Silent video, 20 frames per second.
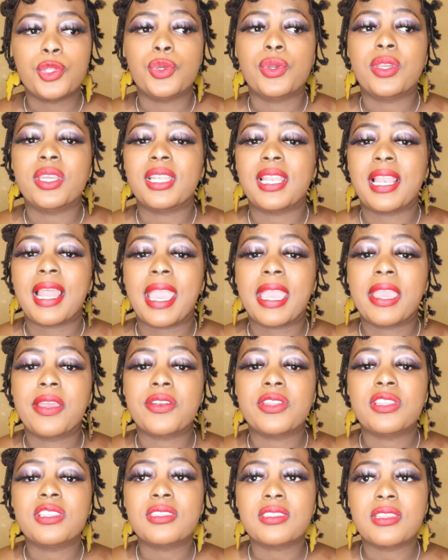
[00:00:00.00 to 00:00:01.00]
You can like
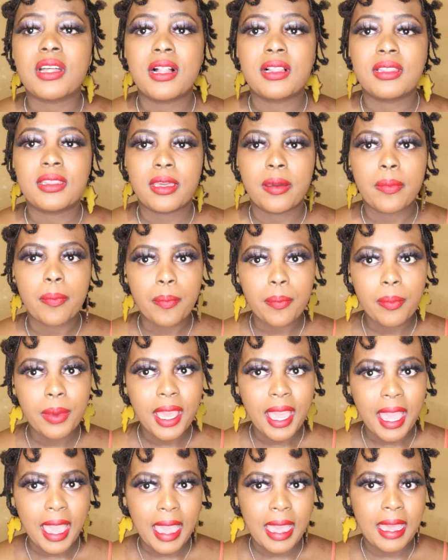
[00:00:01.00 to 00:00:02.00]
resell them
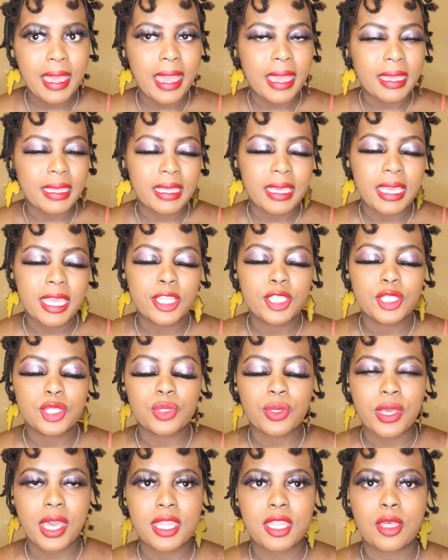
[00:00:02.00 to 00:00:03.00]
again
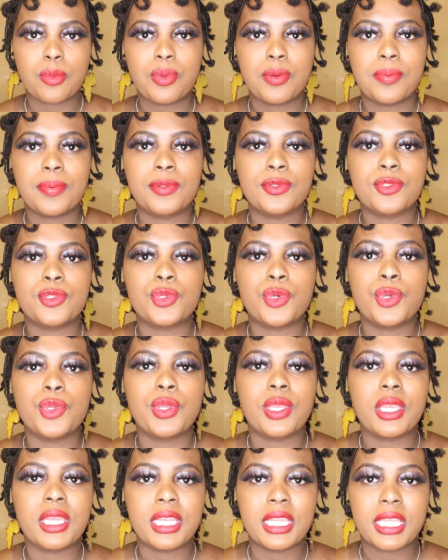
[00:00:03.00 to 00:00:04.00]
to other people, so
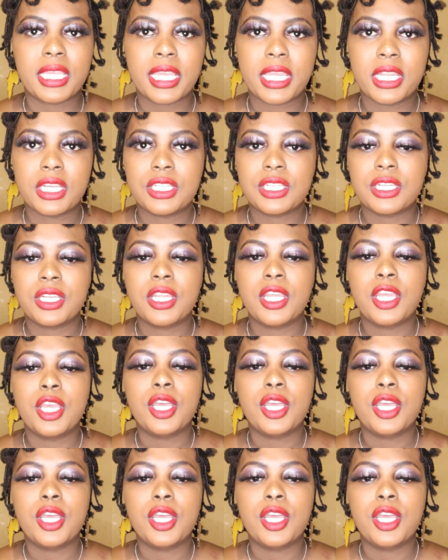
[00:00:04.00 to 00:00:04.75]
you can get